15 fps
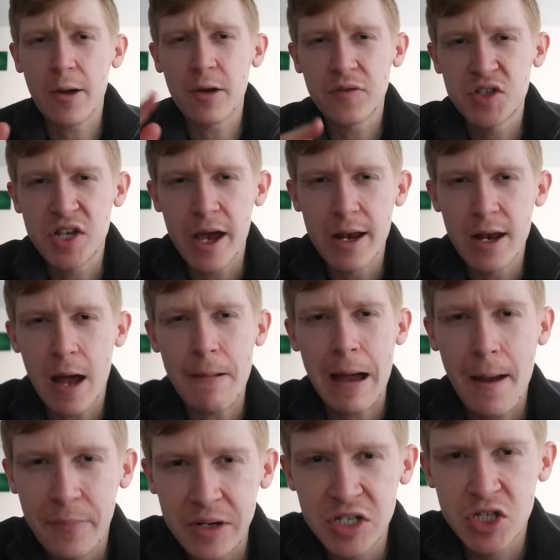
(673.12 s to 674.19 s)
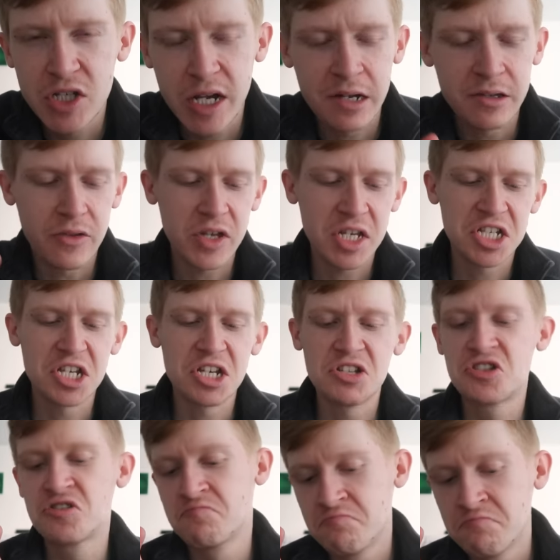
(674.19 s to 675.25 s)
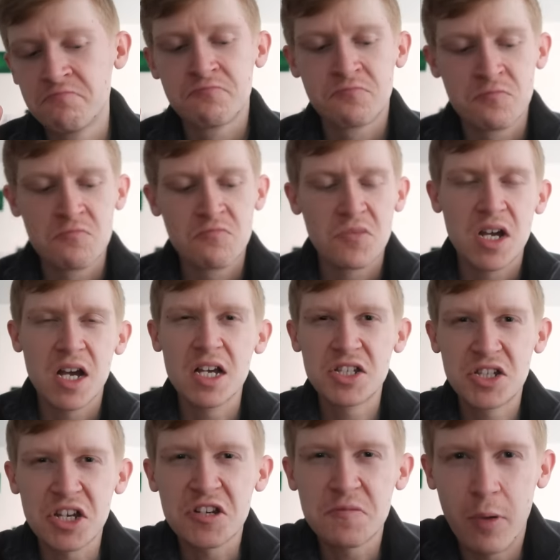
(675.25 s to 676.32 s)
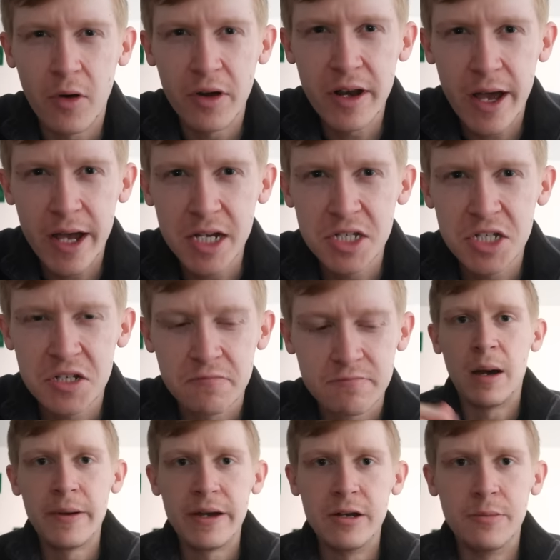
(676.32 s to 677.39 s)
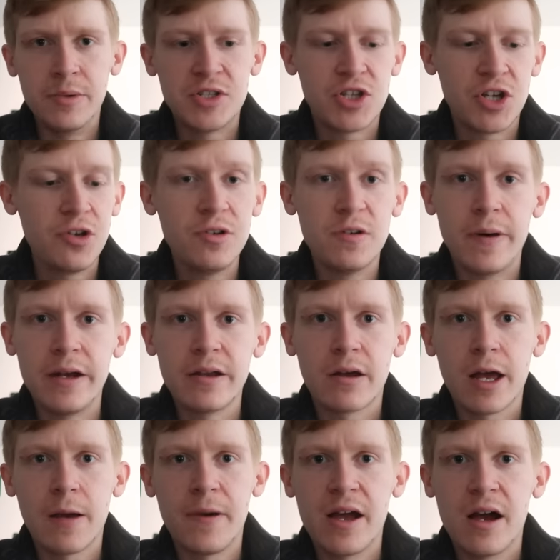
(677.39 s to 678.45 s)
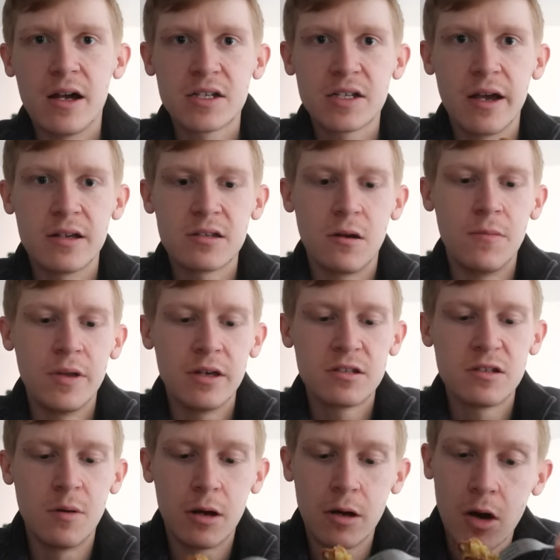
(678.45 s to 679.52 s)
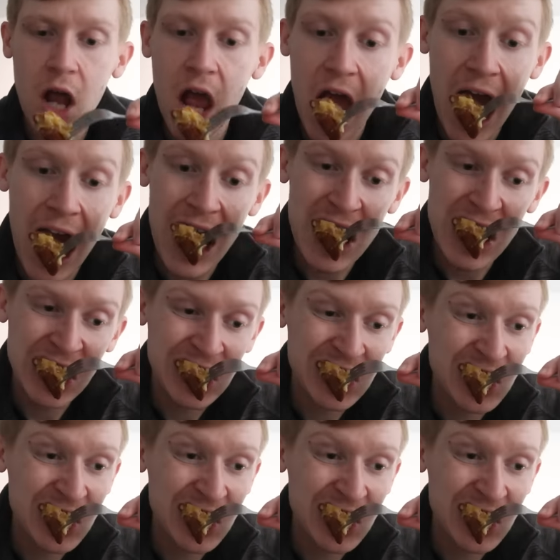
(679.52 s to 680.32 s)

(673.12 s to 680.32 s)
Out of 10, I'm happy to say that this is a 6.8. Might be a number 2, depending on how my arse gets on with it tomorrow. So yeah, maybe